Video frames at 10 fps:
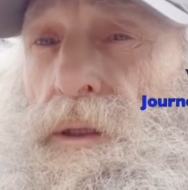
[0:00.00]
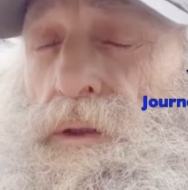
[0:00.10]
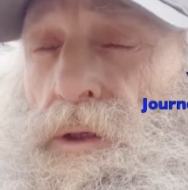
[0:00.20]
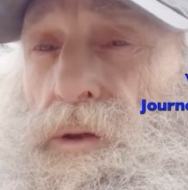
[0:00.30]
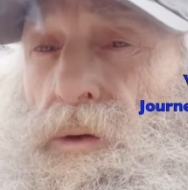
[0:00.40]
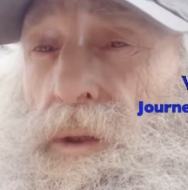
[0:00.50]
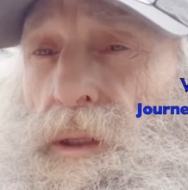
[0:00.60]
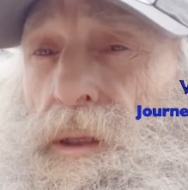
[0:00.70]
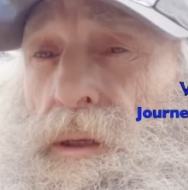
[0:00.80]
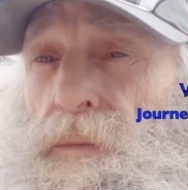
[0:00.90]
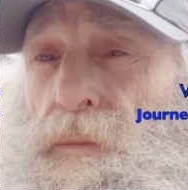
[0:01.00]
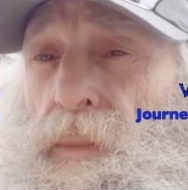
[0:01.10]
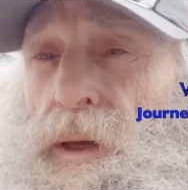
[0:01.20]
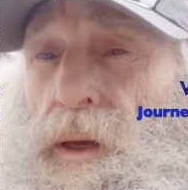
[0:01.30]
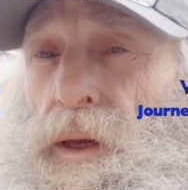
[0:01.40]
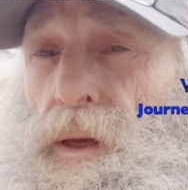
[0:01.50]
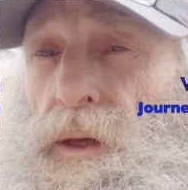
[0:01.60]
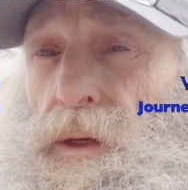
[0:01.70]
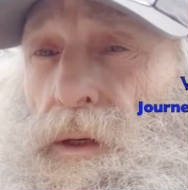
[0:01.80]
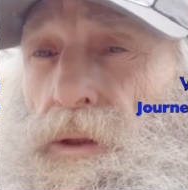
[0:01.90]
to do it.
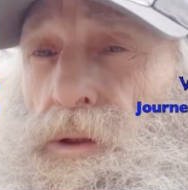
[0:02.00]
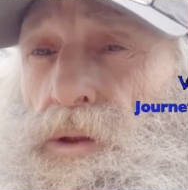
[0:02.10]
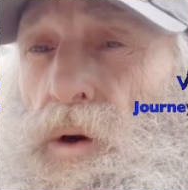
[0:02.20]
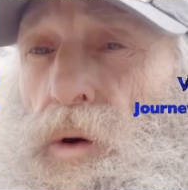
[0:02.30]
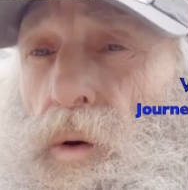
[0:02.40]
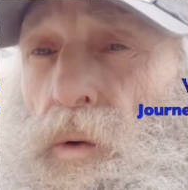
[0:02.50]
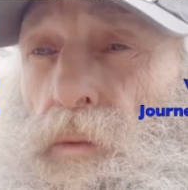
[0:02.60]
So,